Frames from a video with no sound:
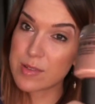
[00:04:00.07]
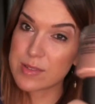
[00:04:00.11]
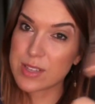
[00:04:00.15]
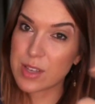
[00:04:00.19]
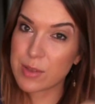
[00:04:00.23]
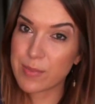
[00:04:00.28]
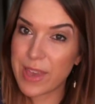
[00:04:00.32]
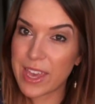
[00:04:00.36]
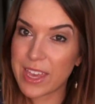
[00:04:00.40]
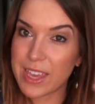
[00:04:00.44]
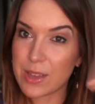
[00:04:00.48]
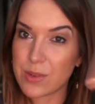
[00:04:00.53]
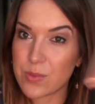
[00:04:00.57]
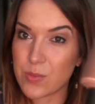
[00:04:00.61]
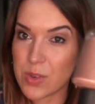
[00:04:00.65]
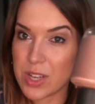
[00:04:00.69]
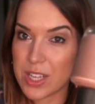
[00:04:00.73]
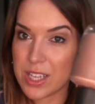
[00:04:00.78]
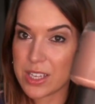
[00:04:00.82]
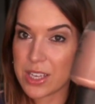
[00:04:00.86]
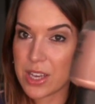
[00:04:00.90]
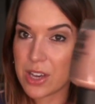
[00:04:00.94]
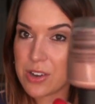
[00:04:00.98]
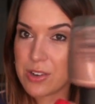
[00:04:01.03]
almost opaque
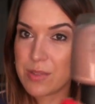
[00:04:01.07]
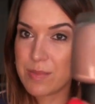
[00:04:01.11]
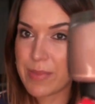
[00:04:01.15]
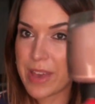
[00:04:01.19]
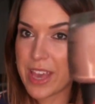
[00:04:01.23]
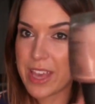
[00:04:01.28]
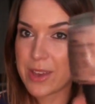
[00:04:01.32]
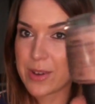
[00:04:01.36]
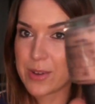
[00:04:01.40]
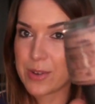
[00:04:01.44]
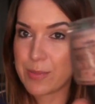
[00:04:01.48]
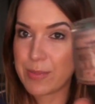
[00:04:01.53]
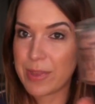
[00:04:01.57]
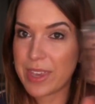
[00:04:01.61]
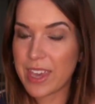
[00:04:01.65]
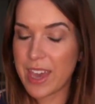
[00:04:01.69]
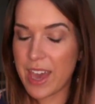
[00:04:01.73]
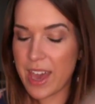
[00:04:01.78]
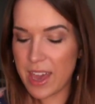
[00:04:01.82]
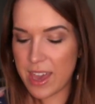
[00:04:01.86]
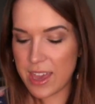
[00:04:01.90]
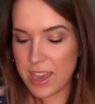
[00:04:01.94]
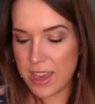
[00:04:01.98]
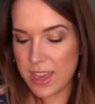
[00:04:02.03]
in one coat, by O
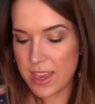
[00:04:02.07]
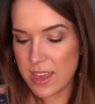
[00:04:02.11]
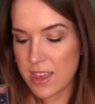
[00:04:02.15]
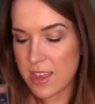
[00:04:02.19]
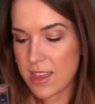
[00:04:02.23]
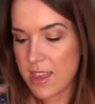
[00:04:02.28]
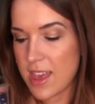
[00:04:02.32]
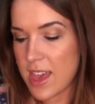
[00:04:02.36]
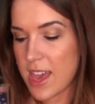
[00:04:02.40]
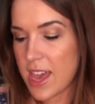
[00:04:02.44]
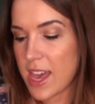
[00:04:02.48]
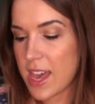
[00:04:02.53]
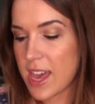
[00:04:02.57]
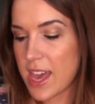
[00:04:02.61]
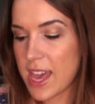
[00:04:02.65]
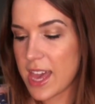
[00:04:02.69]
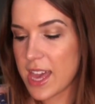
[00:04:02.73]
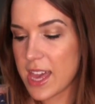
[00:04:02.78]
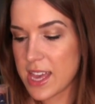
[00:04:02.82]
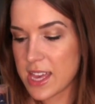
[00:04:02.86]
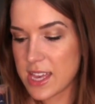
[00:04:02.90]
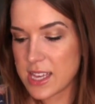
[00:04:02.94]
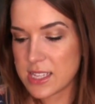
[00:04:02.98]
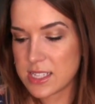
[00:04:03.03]
P I,
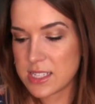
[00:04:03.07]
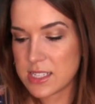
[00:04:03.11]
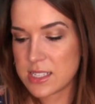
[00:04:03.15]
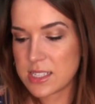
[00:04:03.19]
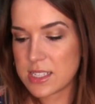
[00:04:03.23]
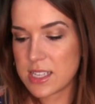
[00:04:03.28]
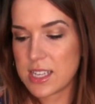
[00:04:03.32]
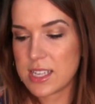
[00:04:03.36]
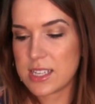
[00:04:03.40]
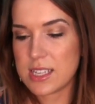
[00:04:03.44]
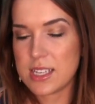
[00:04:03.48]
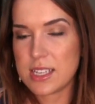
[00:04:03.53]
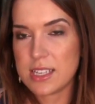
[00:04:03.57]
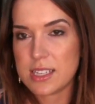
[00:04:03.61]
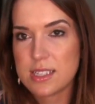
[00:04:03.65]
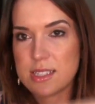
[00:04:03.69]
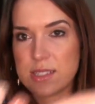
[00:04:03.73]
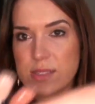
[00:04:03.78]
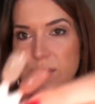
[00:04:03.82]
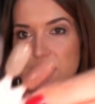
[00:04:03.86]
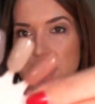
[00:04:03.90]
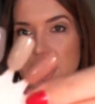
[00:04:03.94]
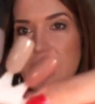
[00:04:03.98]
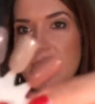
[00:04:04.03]
and it
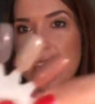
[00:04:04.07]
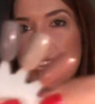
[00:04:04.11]
is